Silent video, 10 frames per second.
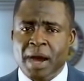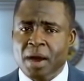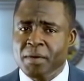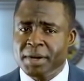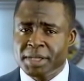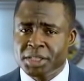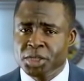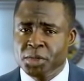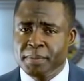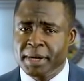our rich
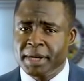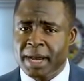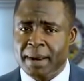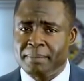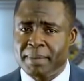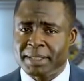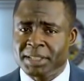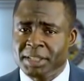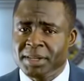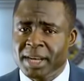human and
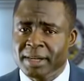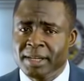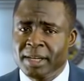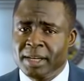material